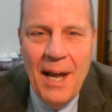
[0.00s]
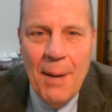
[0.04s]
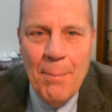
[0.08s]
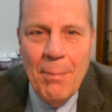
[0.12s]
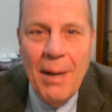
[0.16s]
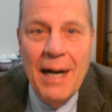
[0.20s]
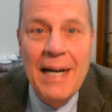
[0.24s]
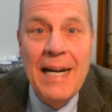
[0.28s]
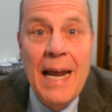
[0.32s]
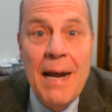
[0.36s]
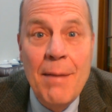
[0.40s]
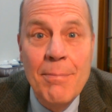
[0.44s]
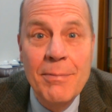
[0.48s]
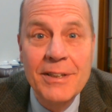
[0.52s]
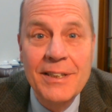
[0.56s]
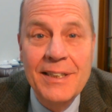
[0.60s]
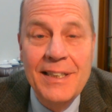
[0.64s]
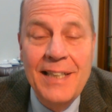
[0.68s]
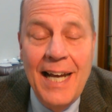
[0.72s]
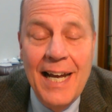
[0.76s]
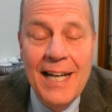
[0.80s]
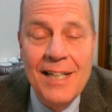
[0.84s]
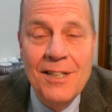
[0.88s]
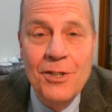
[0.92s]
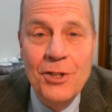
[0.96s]
My name is
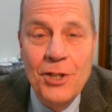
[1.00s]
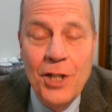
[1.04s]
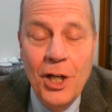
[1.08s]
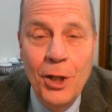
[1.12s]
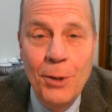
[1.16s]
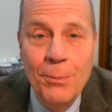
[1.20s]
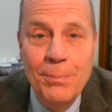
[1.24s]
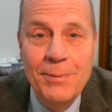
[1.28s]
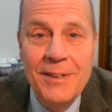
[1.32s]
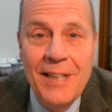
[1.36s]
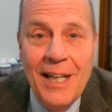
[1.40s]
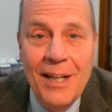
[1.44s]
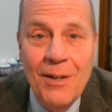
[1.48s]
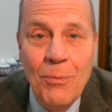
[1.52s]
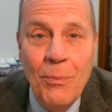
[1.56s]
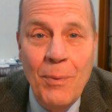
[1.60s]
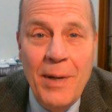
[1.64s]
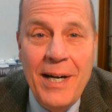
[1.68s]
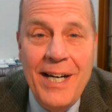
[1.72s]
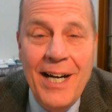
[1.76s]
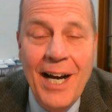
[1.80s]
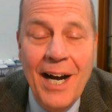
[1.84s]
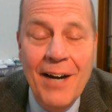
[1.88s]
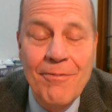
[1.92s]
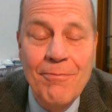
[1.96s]
Ken Jobst, and
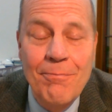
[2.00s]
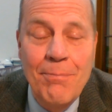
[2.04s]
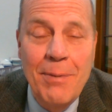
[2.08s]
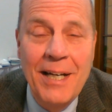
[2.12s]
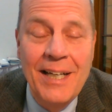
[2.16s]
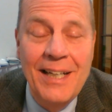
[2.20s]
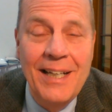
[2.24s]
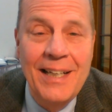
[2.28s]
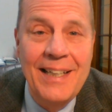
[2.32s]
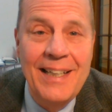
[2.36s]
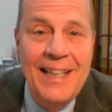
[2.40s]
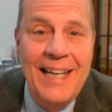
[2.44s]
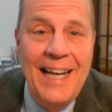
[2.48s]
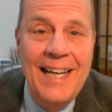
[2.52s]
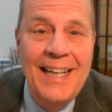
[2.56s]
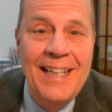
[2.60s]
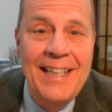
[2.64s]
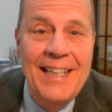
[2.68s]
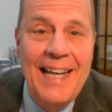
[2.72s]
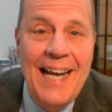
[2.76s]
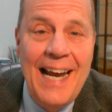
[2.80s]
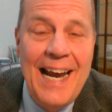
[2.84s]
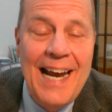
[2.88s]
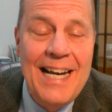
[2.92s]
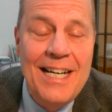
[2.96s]
we have been
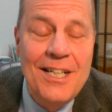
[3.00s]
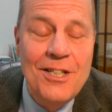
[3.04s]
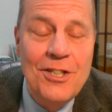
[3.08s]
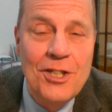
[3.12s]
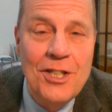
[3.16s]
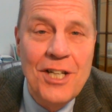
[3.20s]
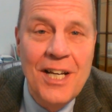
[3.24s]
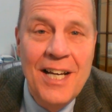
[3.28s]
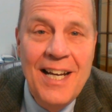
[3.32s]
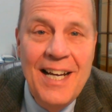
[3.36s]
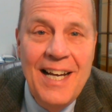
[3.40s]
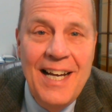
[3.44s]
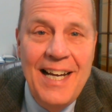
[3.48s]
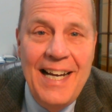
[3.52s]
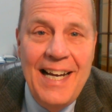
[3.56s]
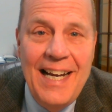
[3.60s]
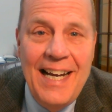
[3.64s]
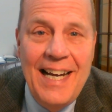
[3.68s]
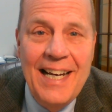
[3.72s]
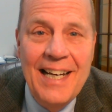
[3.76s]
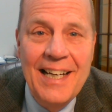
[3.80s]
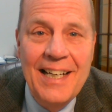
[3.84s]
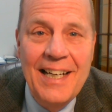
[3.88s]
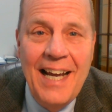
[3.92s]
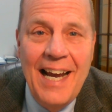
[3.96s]
engaged
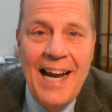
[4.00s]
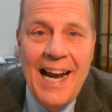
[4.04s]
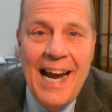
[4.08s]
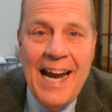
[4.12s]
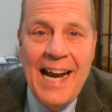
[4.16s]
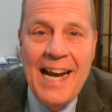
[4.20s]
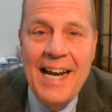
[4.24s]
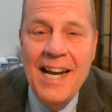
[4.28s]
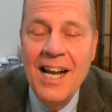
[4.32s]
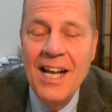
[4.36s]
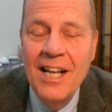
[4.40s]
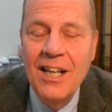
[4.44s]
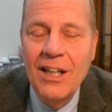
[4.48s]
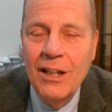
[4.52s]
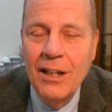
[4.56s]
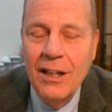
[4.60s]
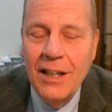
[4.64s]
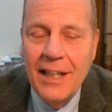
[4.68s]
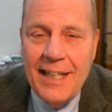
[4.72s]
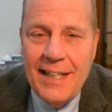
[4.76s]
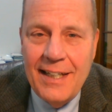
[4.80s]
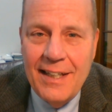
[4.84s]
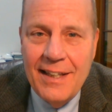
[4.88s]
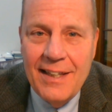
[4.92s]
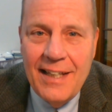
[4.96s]
in a
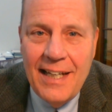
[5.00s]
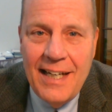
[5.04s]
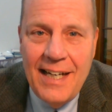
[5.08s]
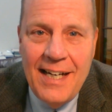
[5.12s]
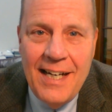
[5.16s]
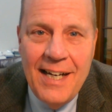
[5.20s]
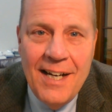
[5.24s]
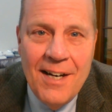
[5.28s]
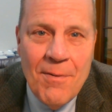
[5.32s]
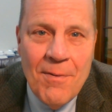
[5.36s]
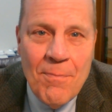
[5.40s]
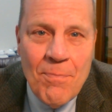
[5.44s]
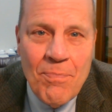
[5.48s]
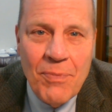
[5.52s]
lengthy